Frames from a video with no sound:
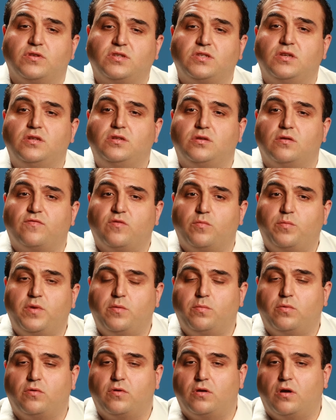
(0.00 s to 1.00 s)
procedure for
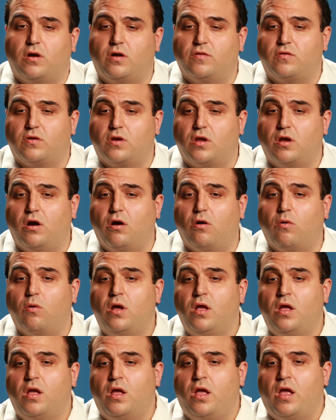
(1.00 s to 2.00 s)
people to undergo.
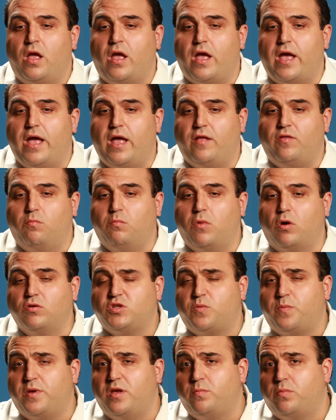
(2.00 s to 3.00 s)
And
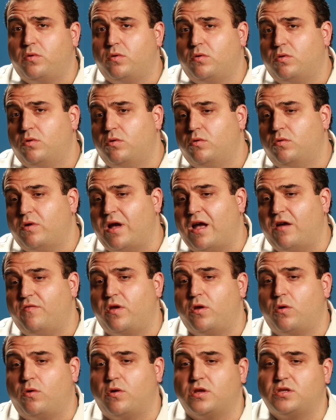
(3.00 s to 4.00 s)
most people who have
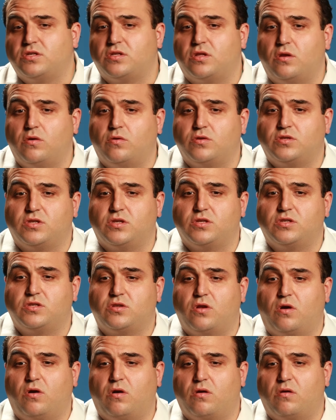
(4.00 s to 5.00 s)
aortic
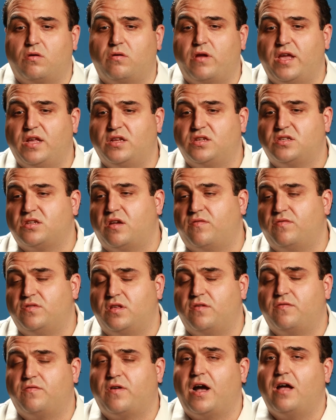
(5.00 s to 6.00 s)
stenosis are age
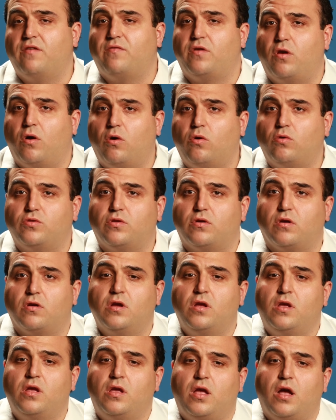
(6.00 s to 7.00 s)
75 and older,
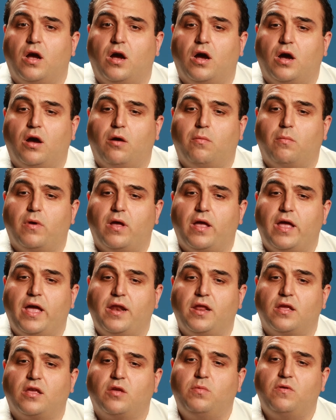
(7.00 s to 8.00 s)

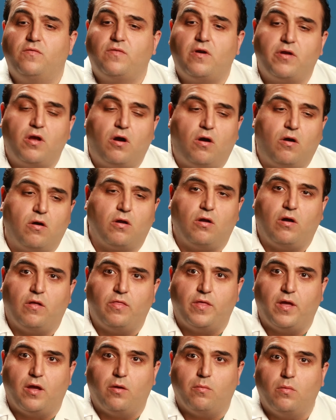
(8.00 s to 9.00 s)
and it can be very hard
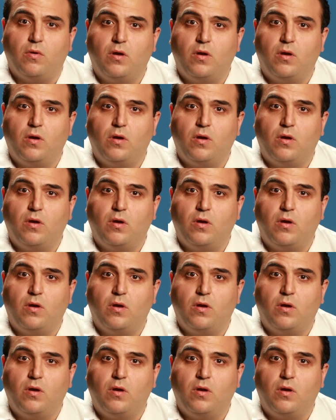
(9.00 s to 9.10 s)
on them.